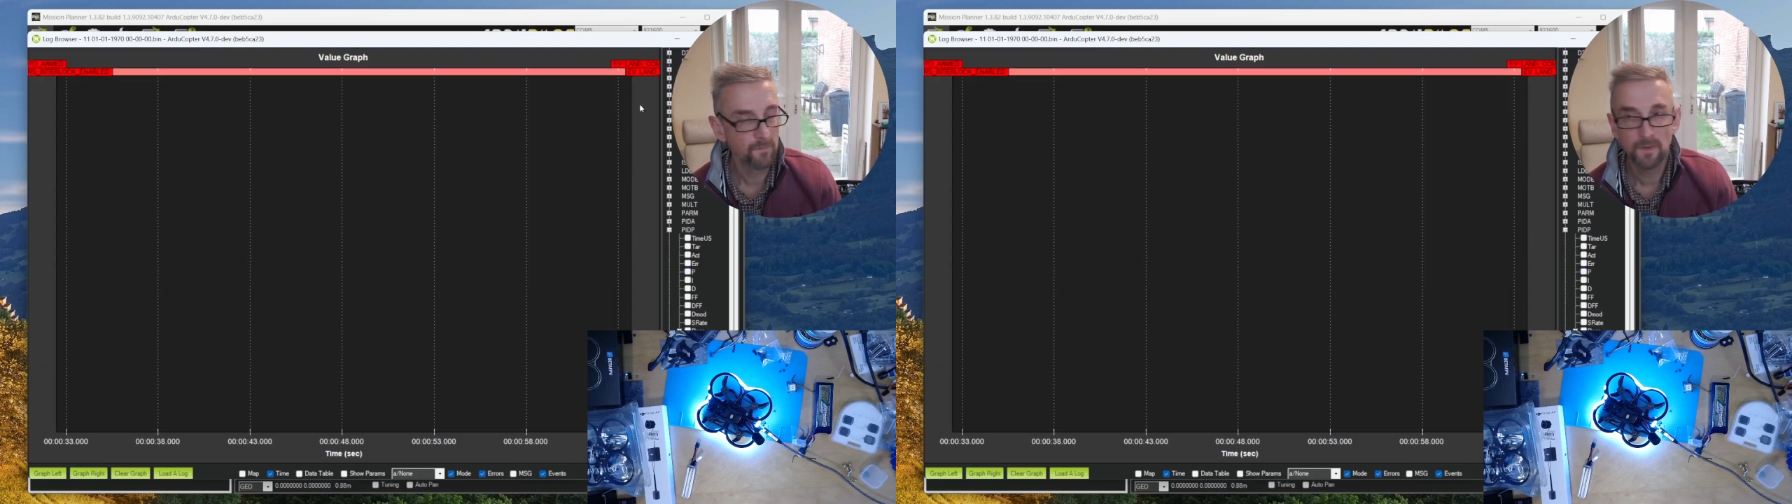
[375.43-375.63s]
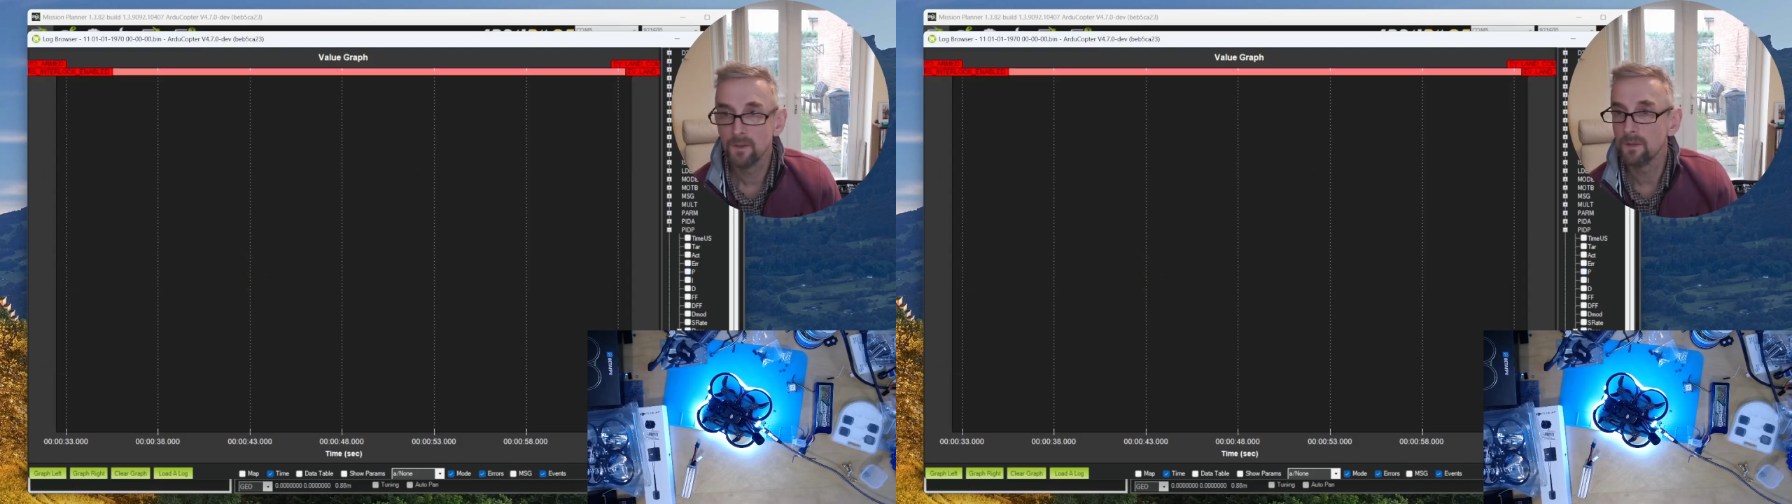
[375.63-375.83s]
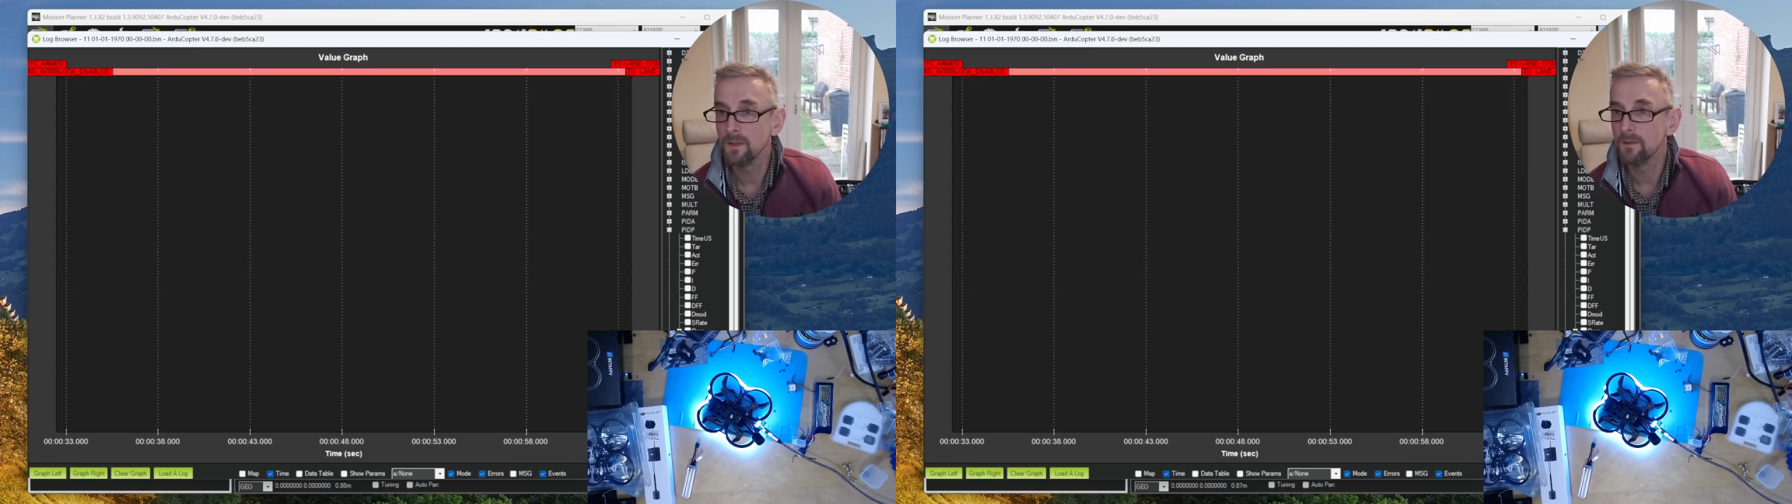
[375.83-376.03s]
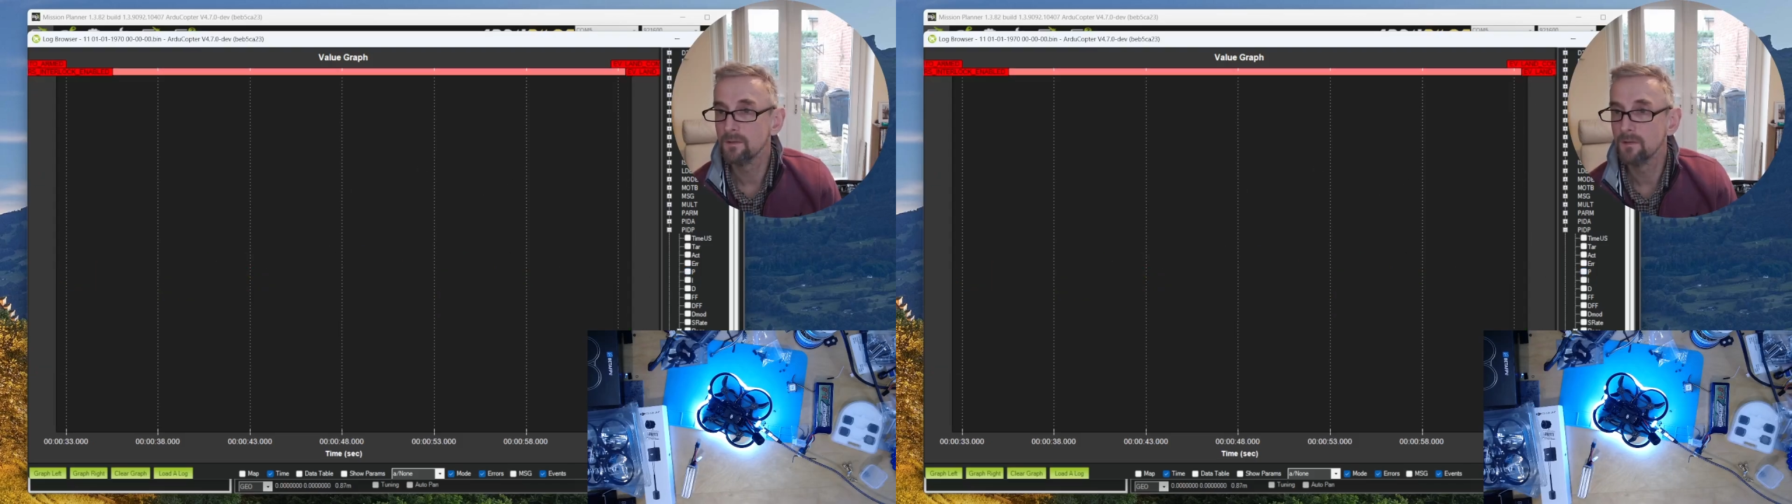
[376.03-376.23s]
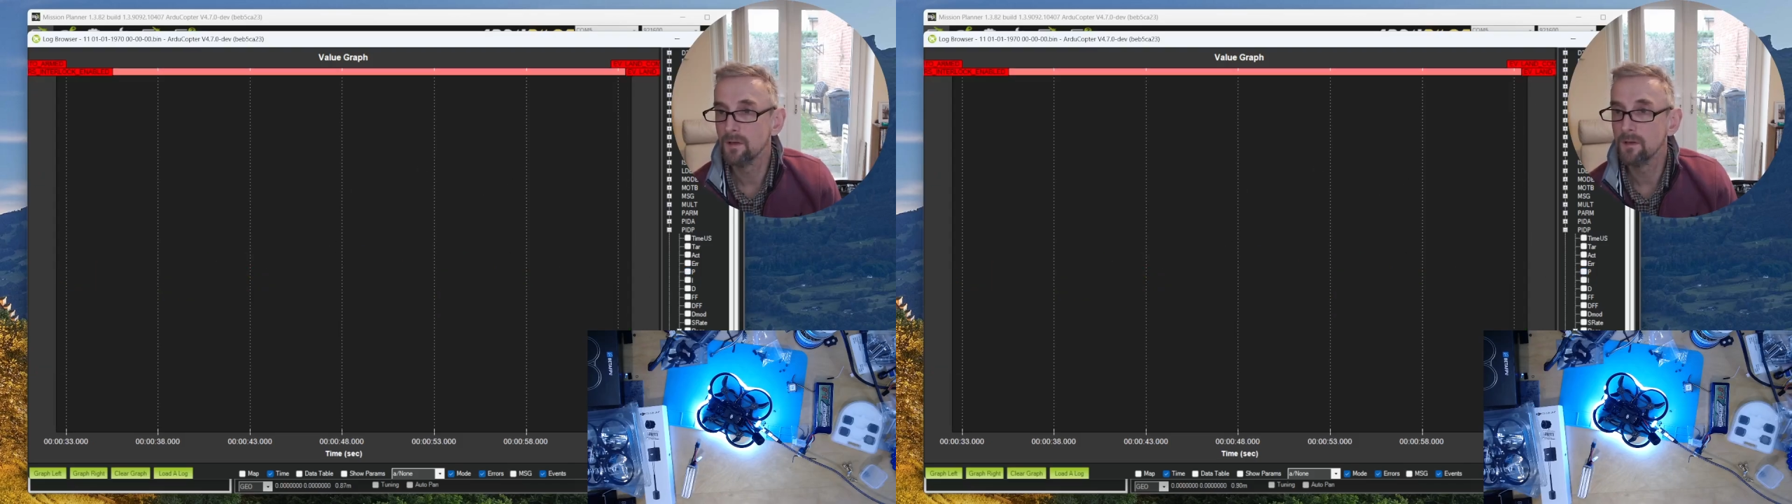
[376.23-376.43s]
All right,
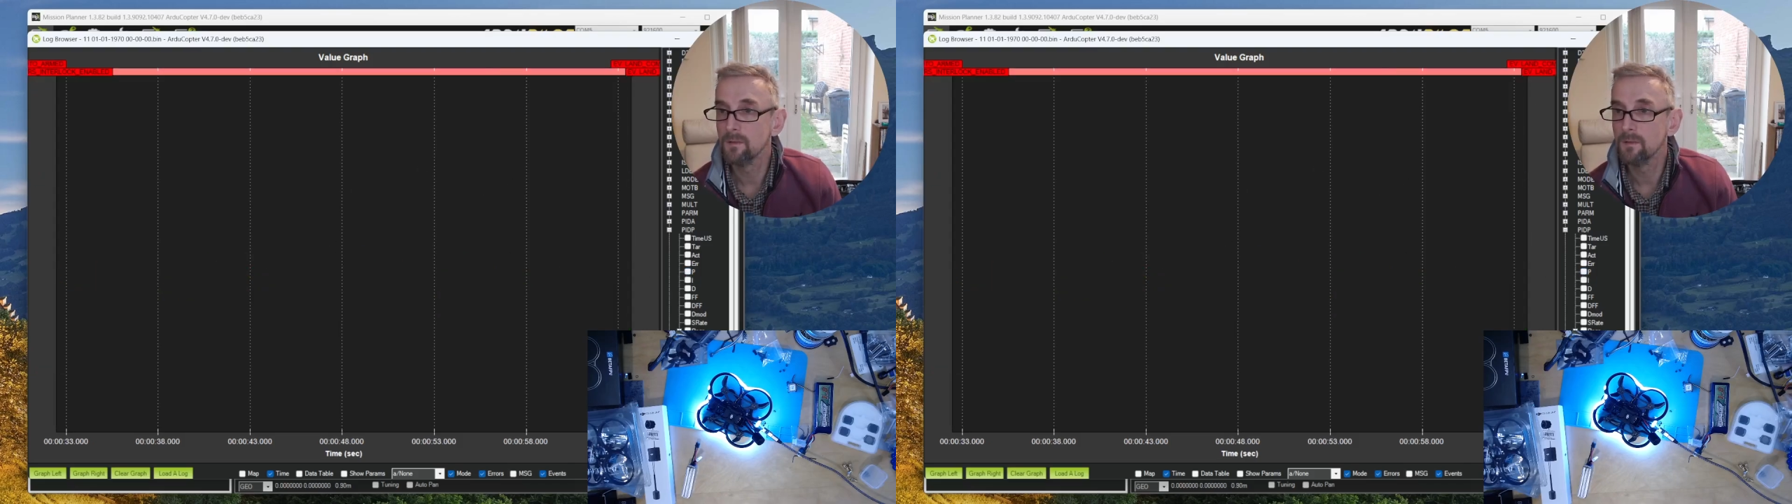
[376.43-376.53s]
so